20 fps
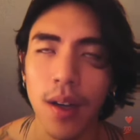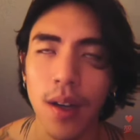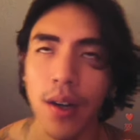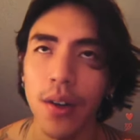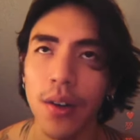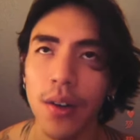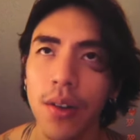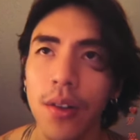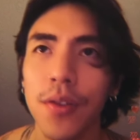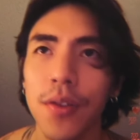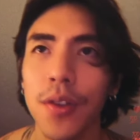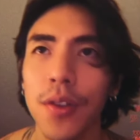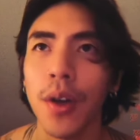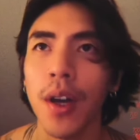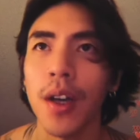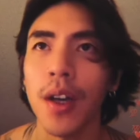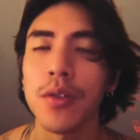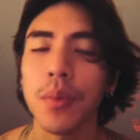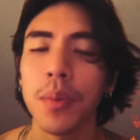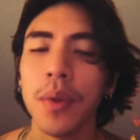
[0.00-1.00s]
And I don't know if you
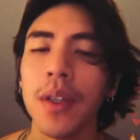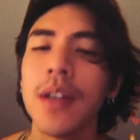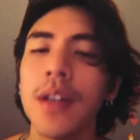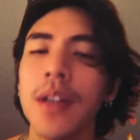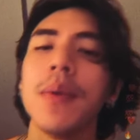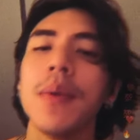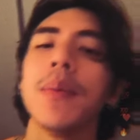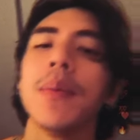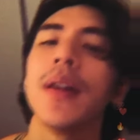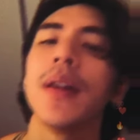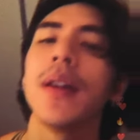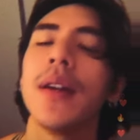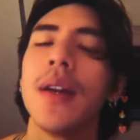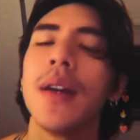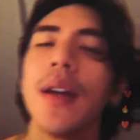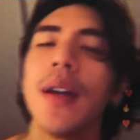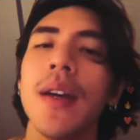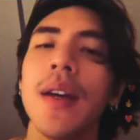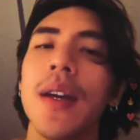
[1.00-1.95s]
guys will believe me, but